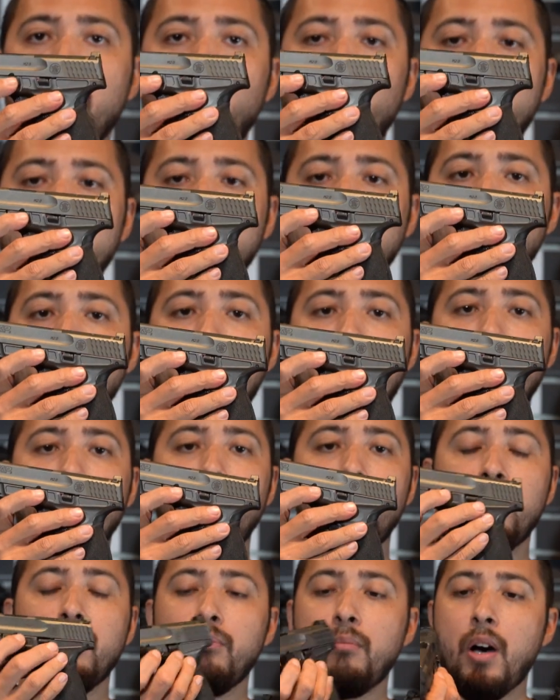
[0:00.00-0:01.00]
& Wesson
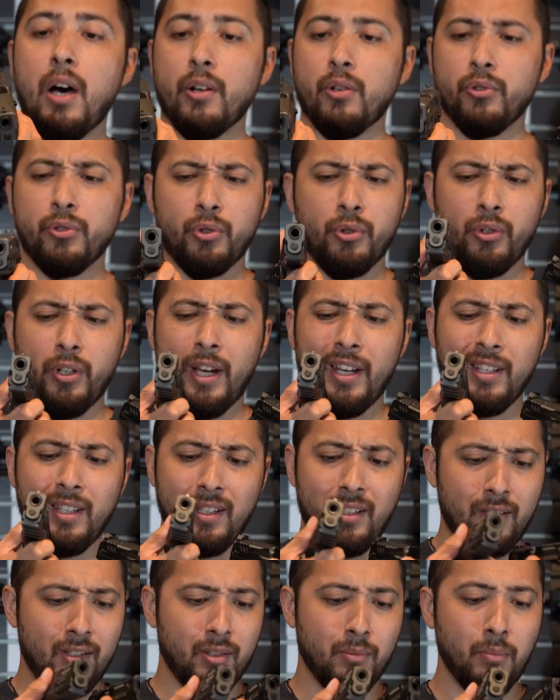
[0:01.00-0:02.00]
metal models, or
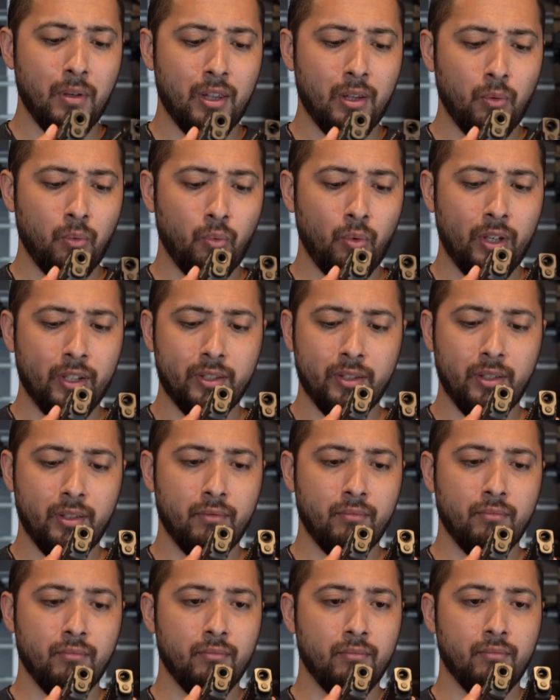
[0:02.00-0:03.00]
any Smith &
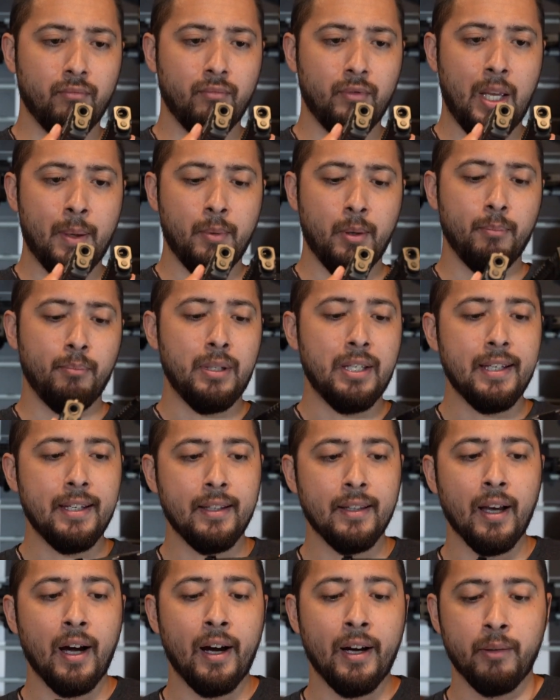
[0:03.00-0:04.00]
Wesson
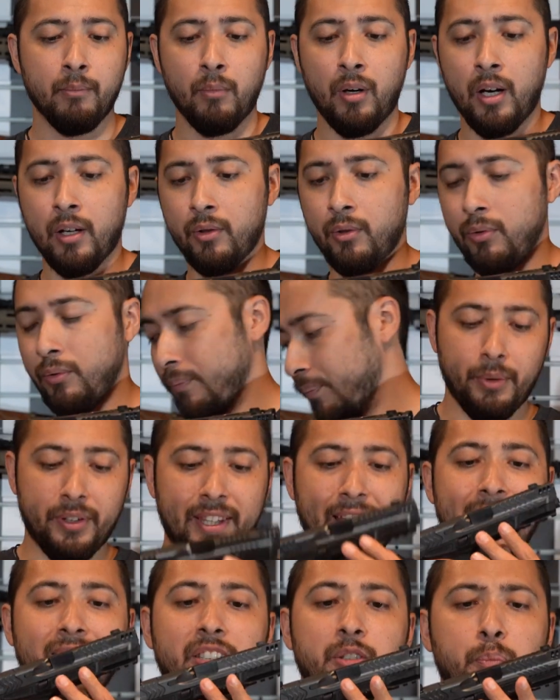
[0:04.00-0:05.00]
M&P9 model. But
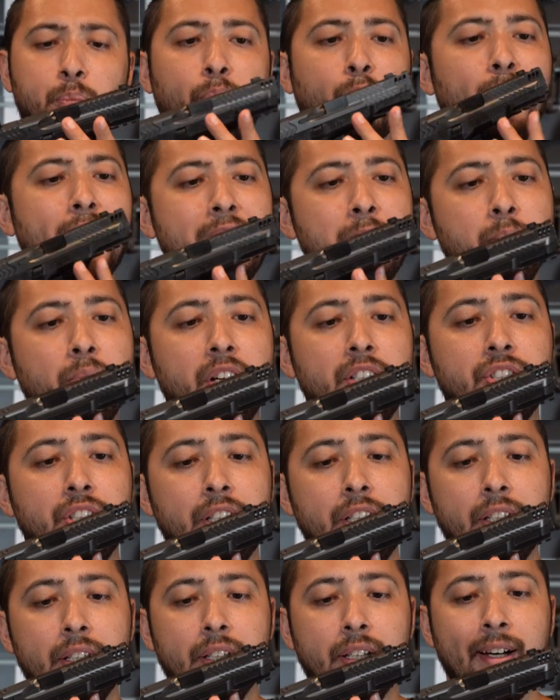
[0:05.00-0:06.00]
that's pretty much
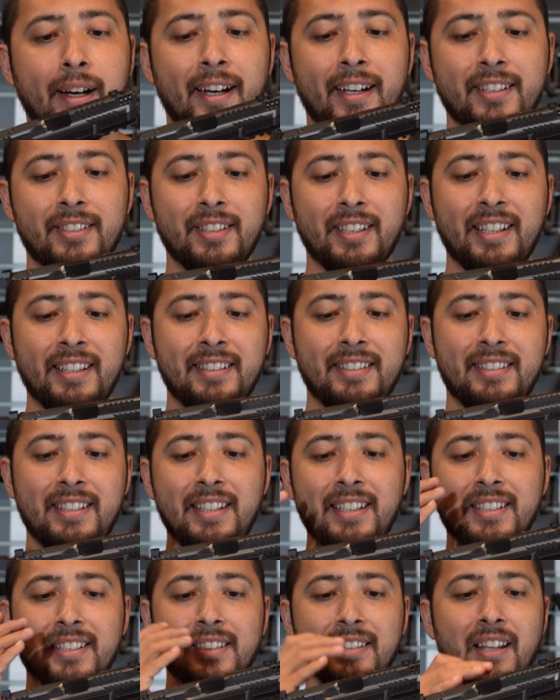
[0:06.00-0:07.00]
it, guys. Is
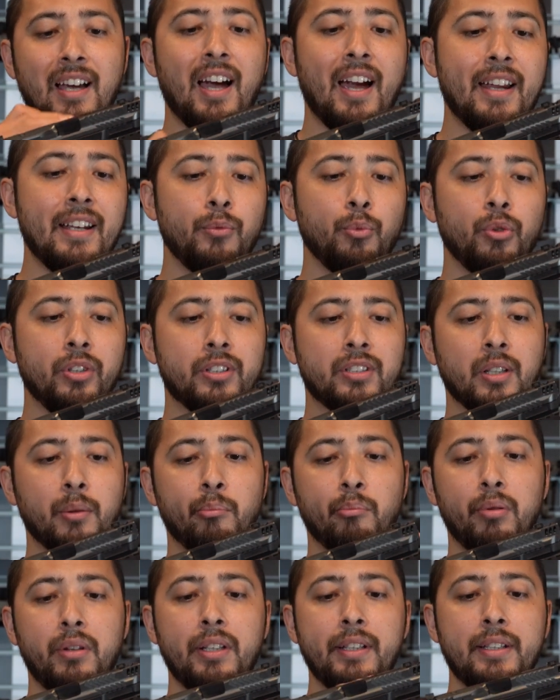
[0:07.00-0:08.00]
the slide was
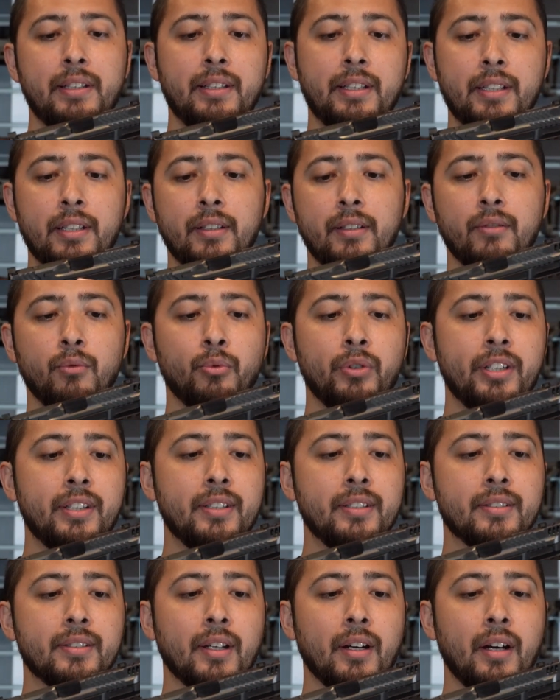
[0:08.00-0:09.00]
completely
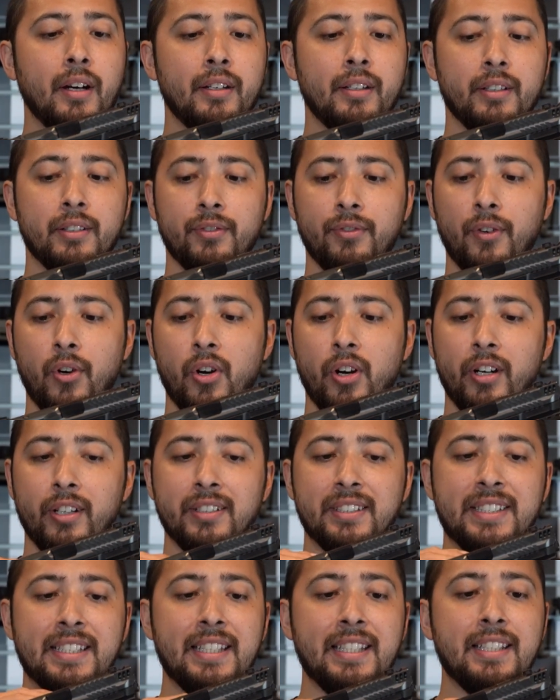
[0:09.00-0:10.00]
redesigned as far
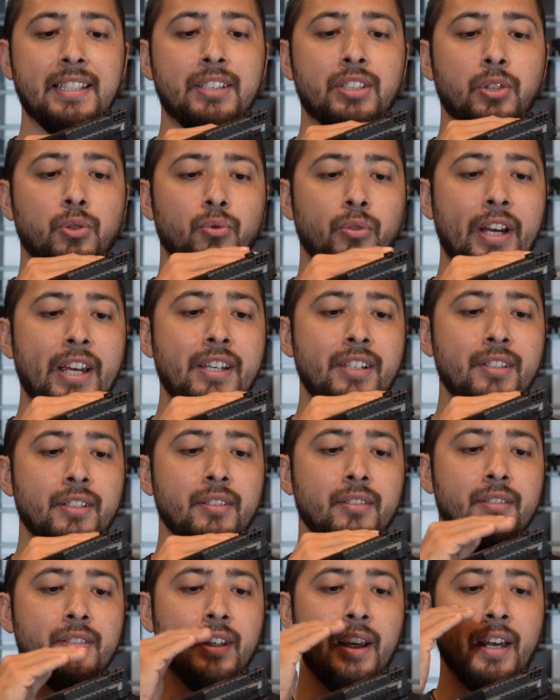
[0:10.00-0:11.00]
as the
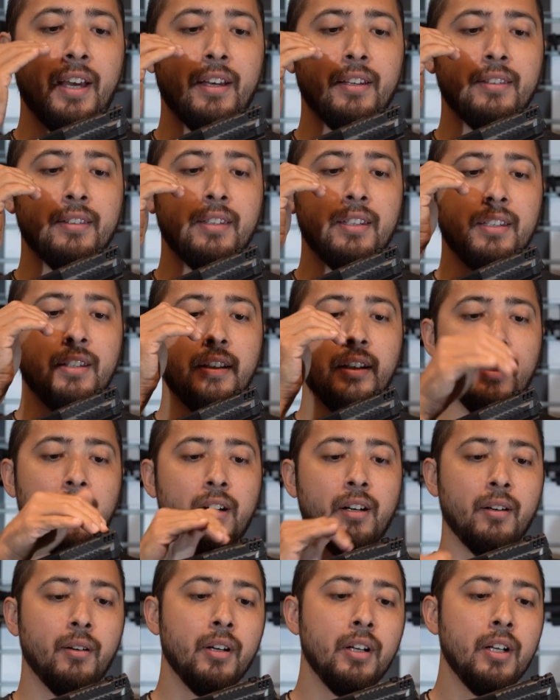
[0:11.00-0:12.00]
serrations and
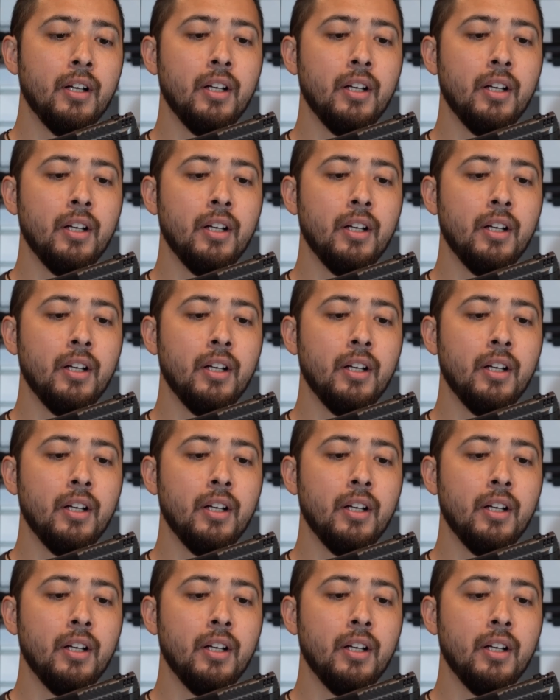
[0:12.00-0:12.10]
the